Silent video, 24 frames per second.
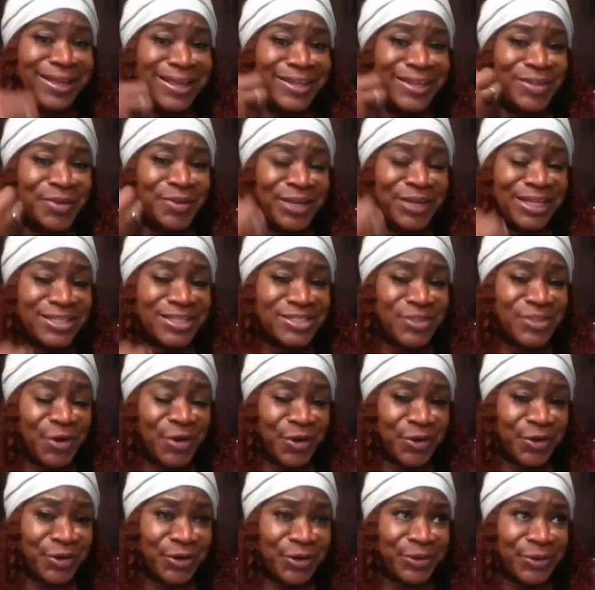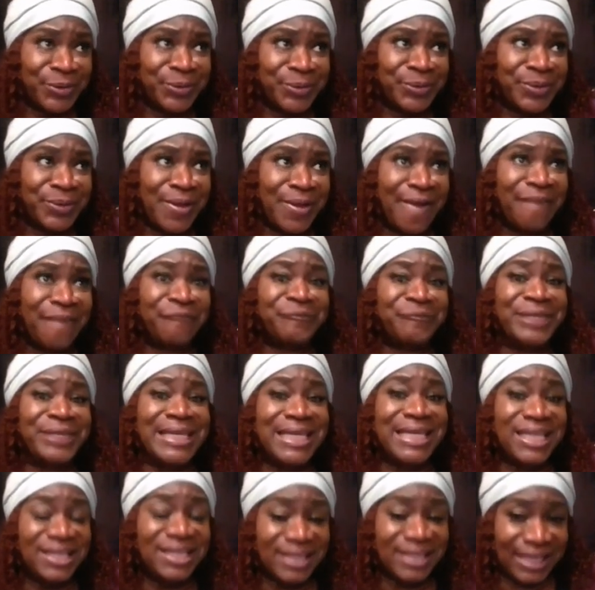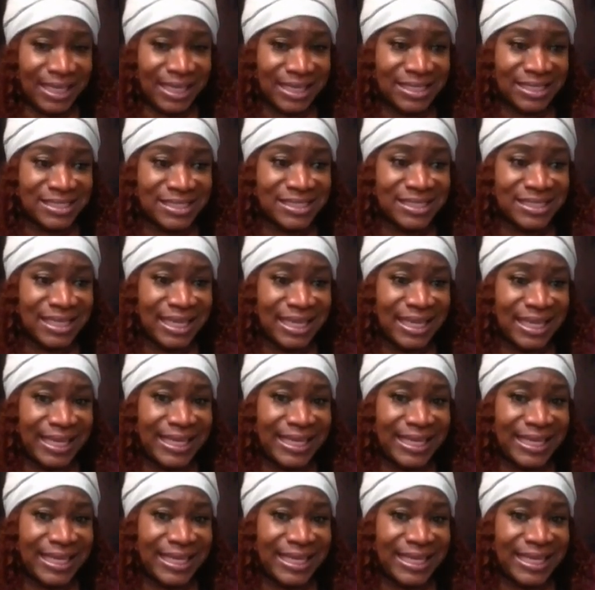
your internal feelings